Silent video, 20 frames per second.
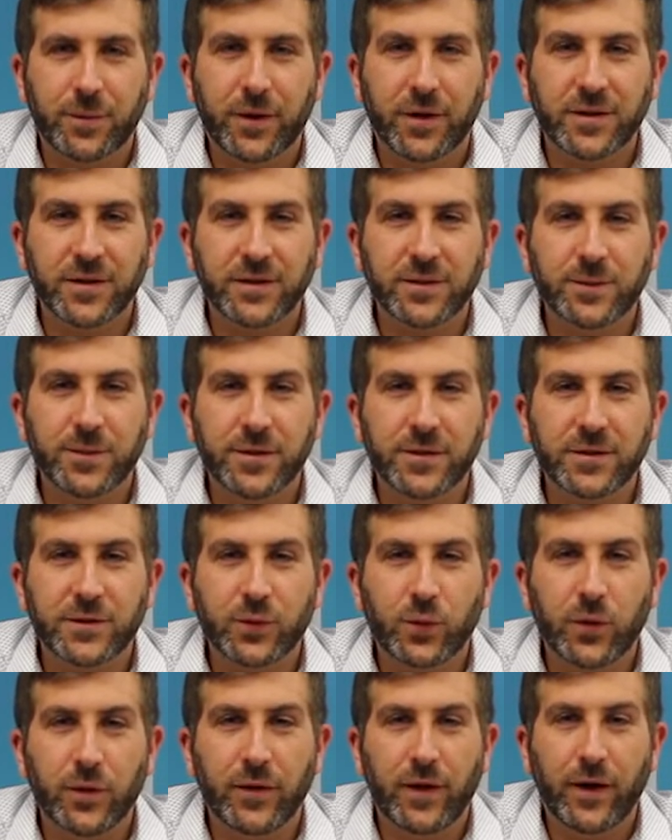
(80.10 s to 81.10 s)

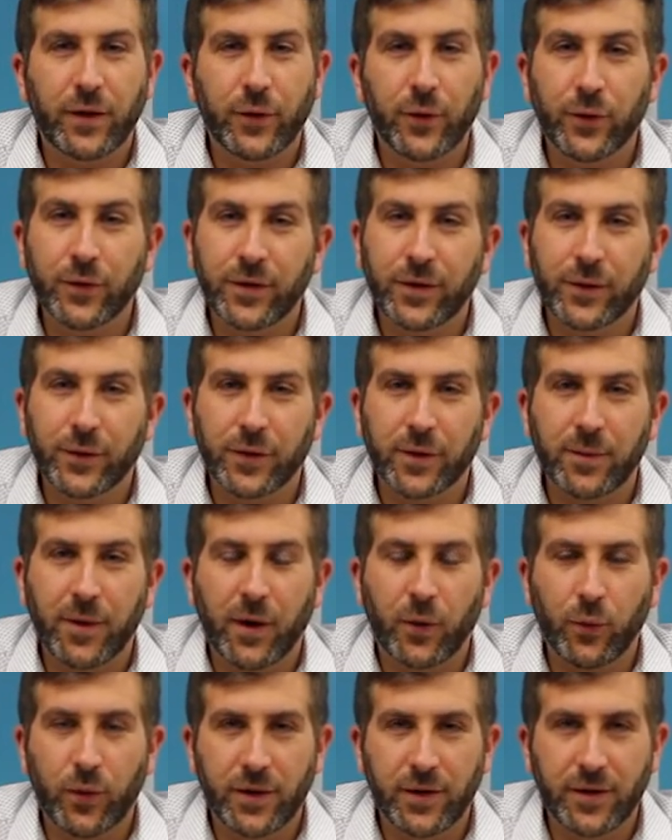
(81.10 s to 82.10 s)
participants will not only learn
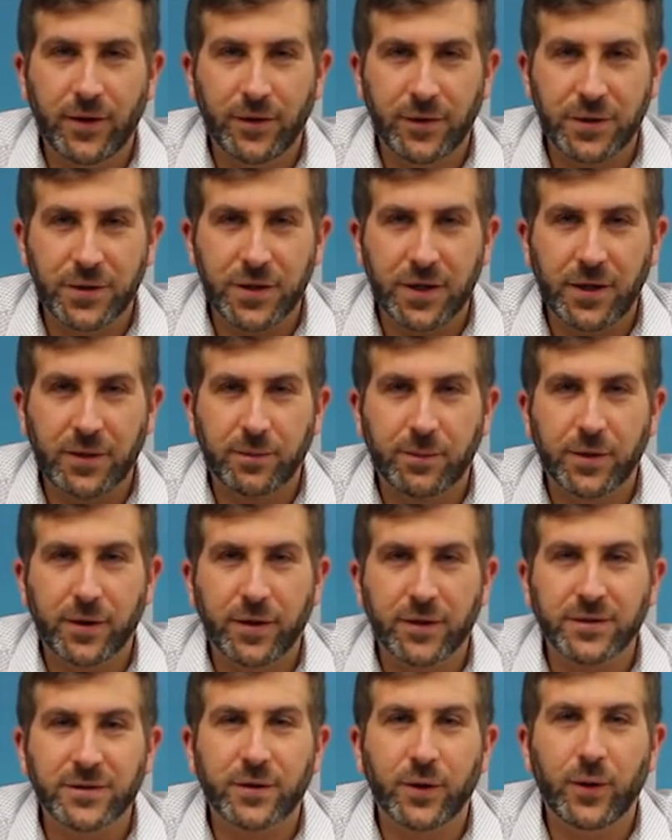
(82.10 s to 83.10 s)
about wind energy, but
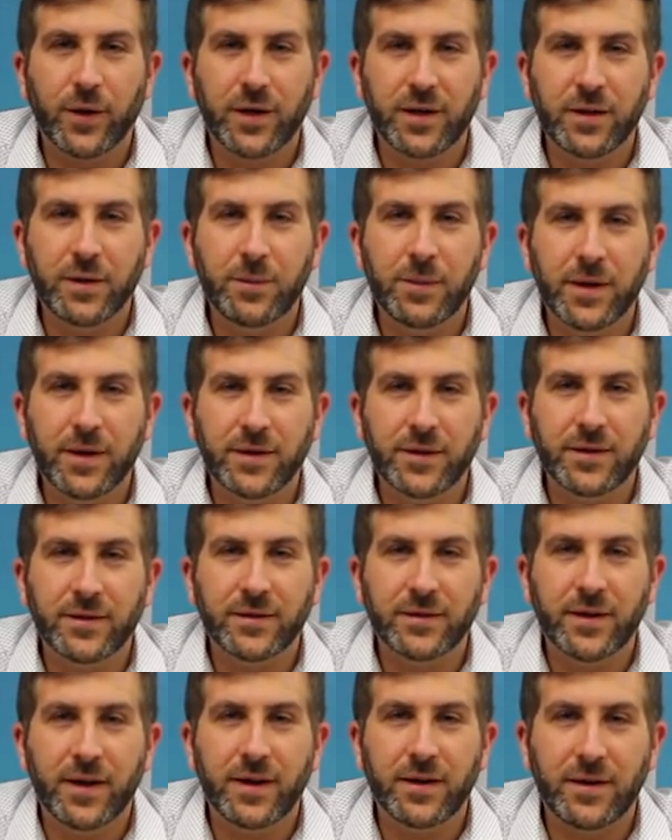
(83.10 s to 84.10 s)
also
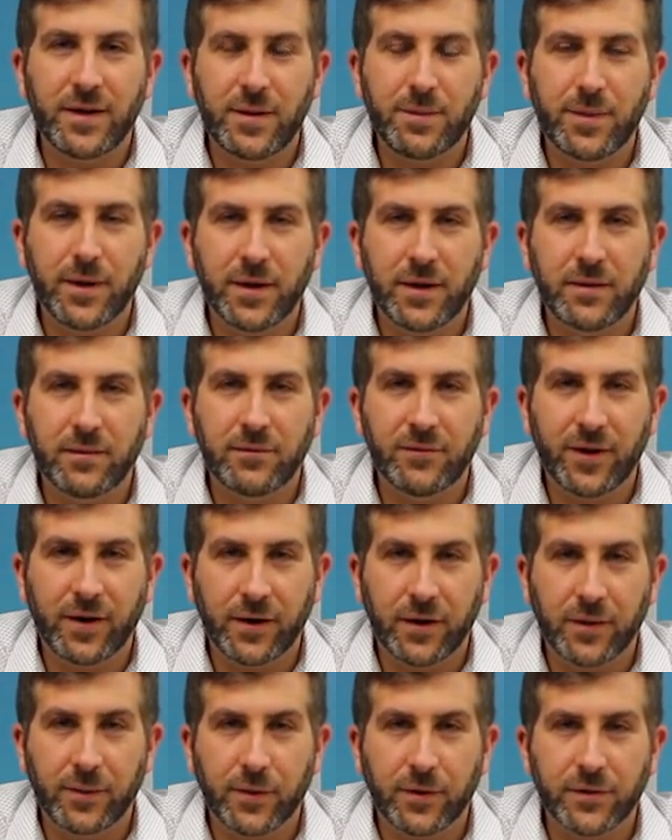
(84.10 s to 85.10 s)
independent and dependent
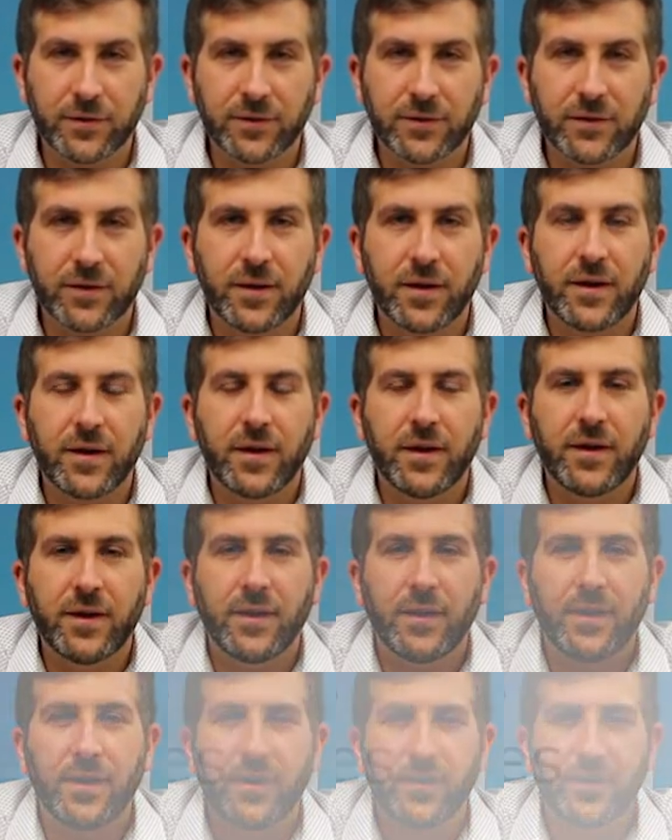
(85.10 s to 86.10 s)
variables. In